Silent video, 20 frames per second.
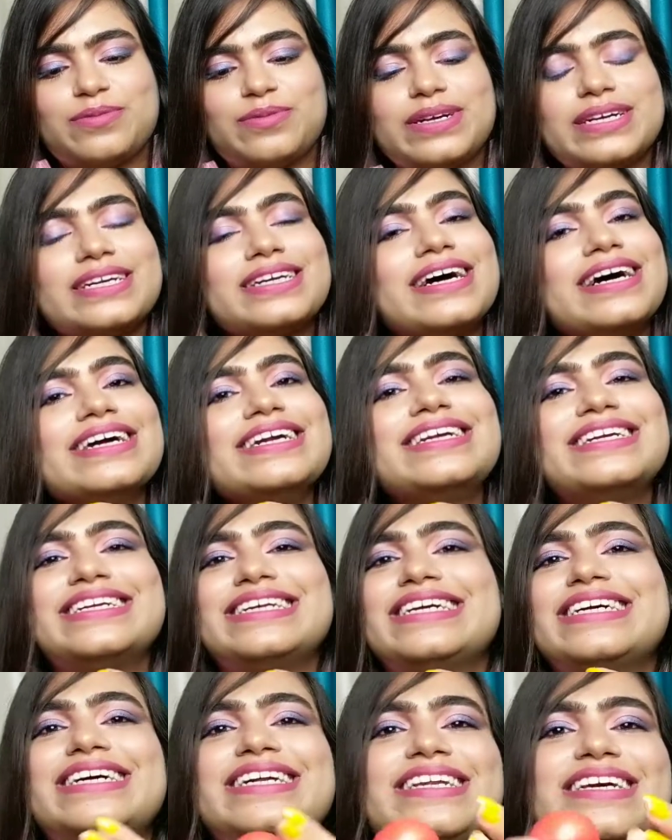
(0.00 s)
But I
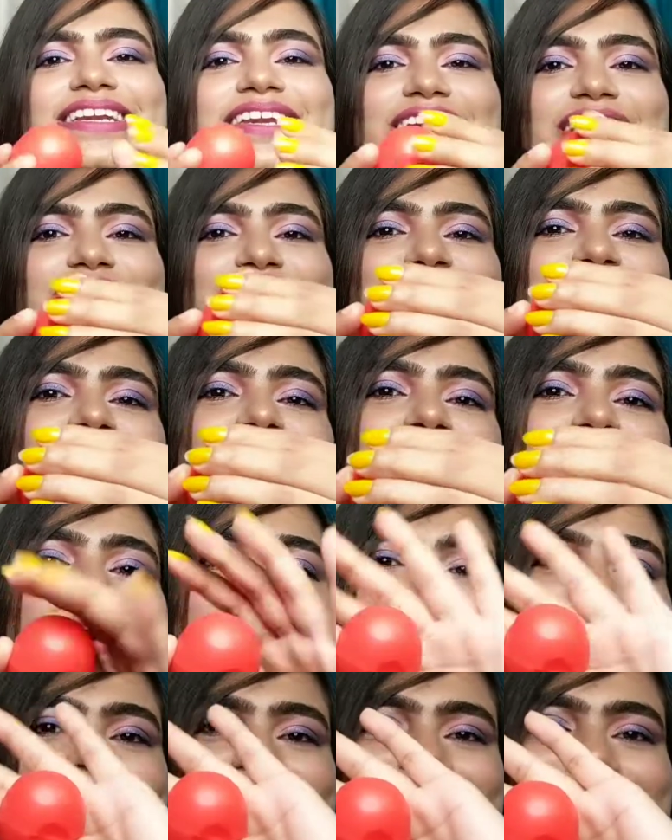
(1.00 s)
really love the
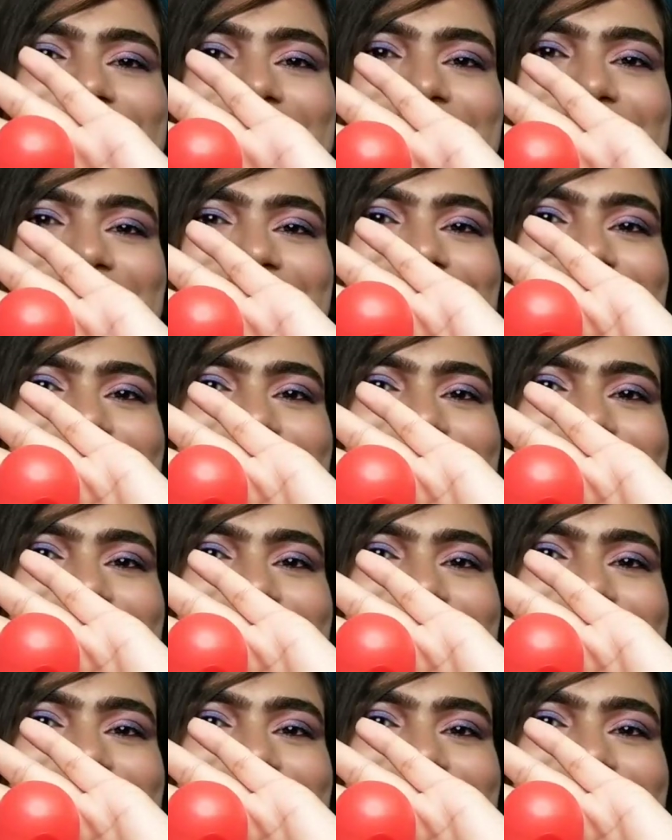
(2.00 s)
packaging.